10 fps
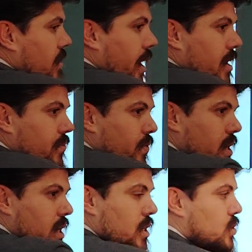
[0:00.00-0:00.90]
okay,
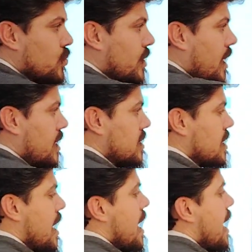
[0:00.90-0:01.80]
V to the east,
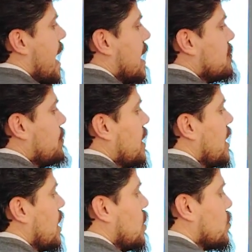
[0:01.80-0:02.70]
and
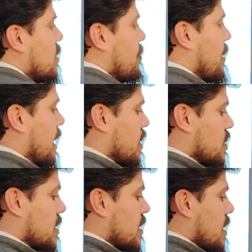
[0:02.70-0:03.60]
B into the
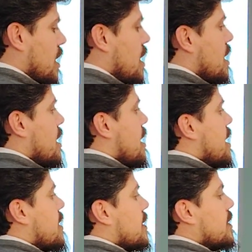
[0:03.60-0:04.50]
page.
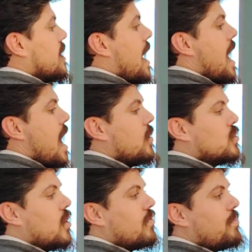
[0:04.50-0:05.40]

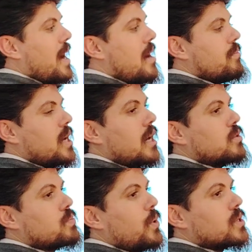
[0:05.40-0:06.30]
Out of palm
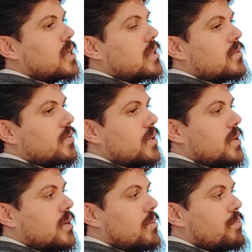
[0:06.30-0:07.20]
becomes positive
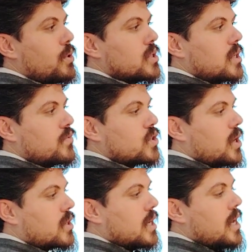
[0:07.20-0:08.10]

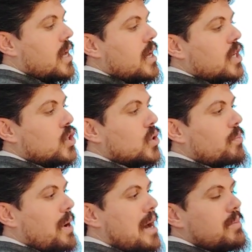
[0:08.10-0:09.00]
charge.
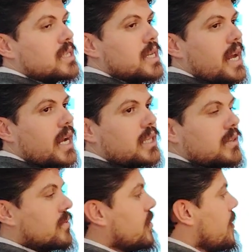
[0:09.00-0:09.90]
Your palm is
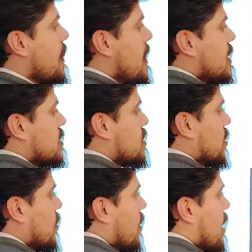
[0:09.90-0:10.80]
negative.
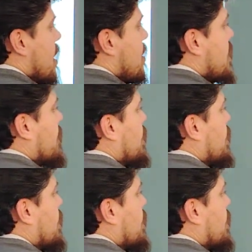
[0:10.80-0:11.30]
So